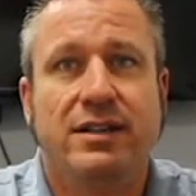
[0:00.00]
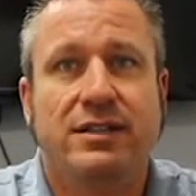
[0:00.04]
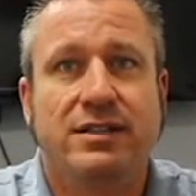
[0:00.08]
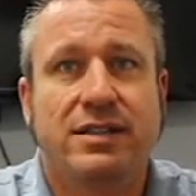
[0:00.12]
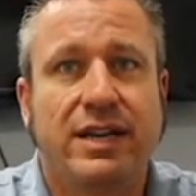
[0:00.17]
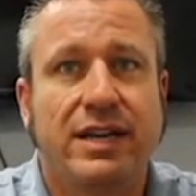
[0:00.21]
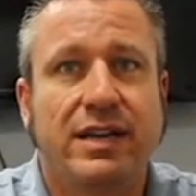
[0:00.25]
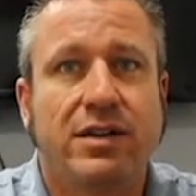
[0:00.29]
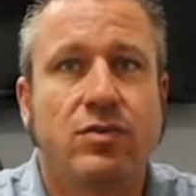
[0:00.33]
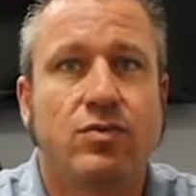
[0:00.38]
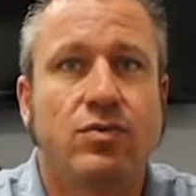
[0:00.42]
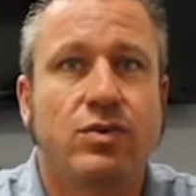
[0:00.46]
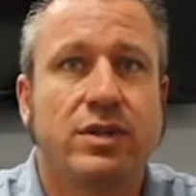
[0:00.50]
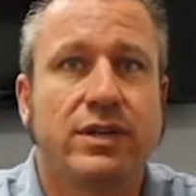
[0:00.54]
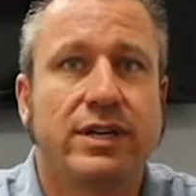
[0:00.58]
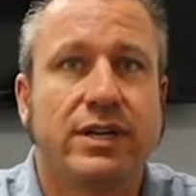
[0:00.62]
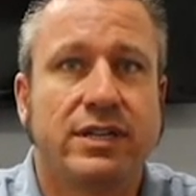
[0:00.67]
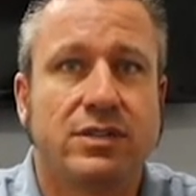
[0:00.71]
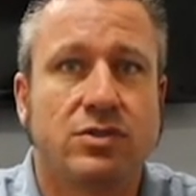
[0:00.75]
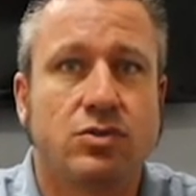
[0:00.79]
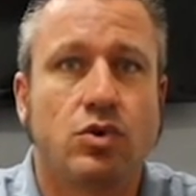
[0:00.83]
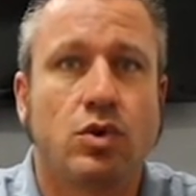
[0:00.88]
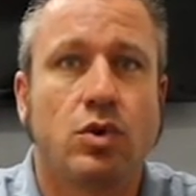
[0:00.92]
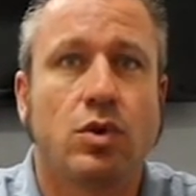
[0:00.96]
they can really
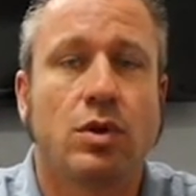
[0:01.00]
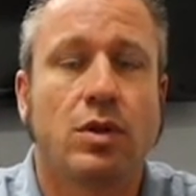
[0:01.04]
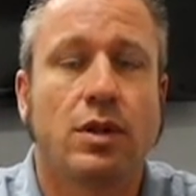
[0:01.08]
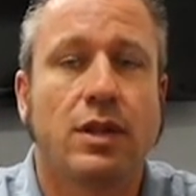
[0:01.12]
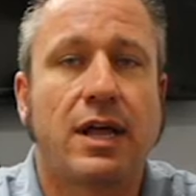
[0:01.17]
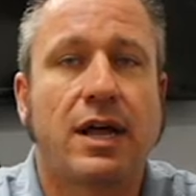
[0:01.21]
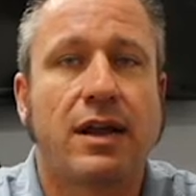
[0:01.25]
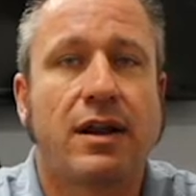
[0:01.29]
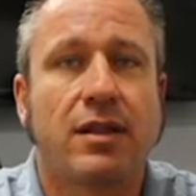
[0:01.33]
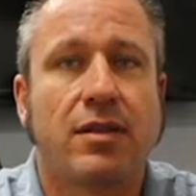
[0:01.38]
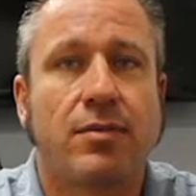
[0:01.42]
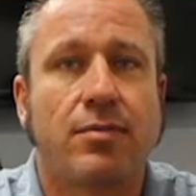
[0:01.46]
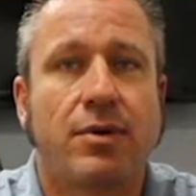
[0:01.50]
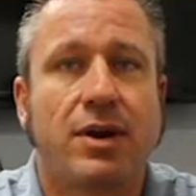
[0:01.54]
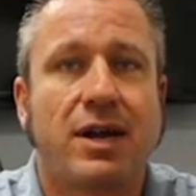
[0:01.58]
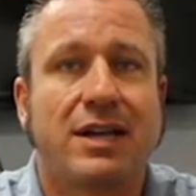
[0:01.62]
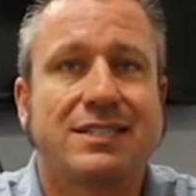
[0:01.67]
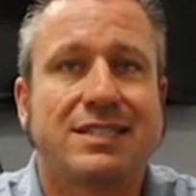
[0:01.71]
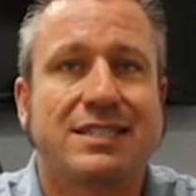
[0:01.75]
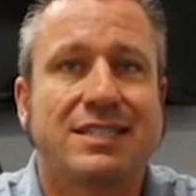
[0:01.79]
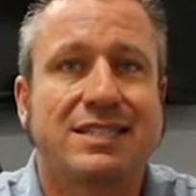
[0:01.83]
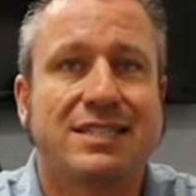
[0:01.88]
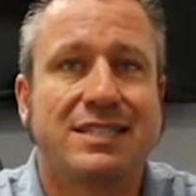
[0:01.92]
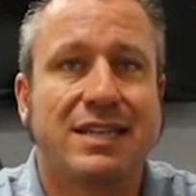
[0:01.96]
control a lot of the
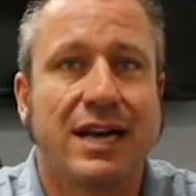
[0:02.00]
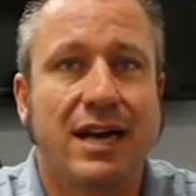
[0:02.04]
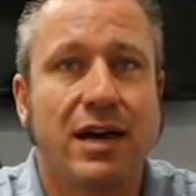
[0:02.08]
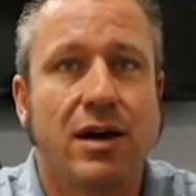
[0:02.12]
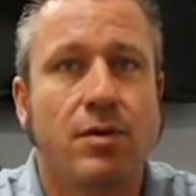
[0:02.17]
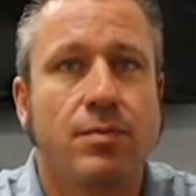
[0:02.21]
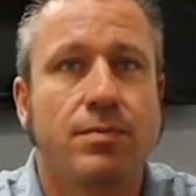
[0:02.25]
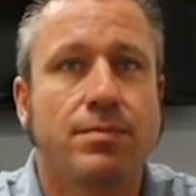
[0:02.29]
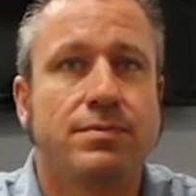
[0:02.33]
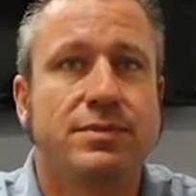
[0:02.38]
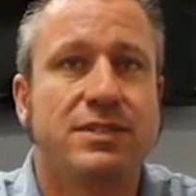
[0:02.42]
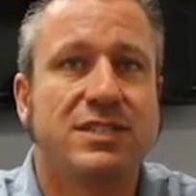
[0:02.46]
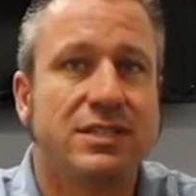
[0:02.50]
process to help